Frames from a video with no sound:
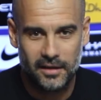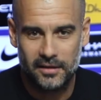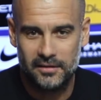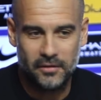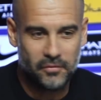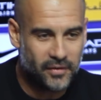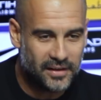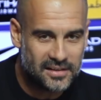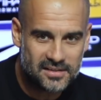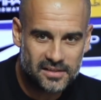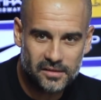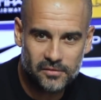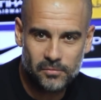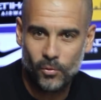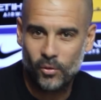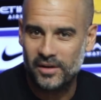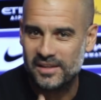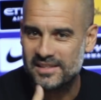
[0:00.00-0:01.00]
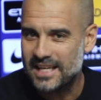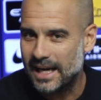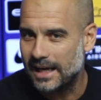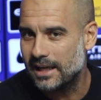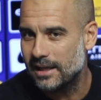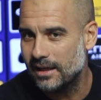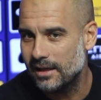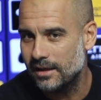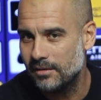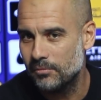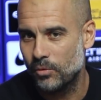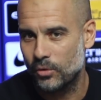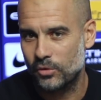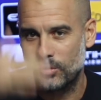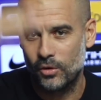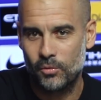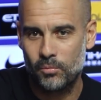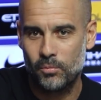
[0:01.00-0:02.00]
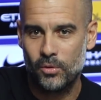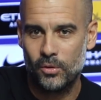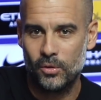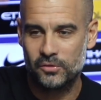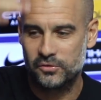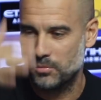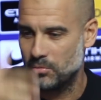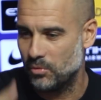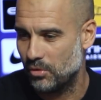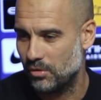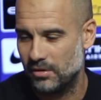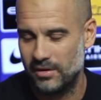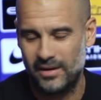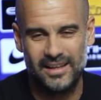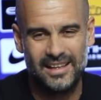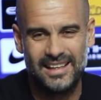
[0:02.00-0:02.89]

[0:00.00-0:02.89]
defensive, more attacking, more long balls, or more